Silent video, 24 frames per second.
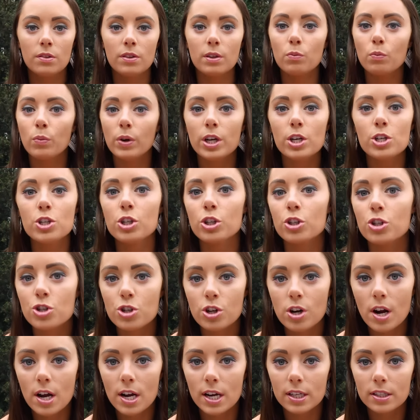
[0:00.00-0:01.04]
then where's your
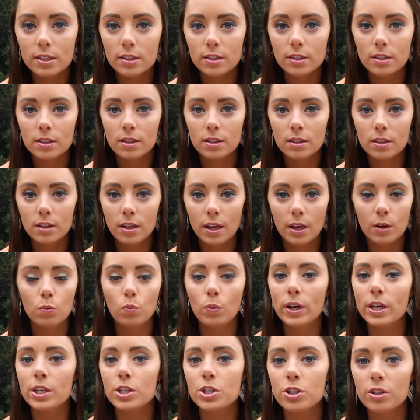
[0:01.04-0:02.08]
trust and
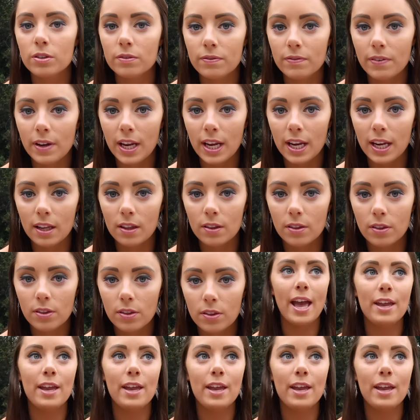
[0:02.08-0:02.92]
where's your faith?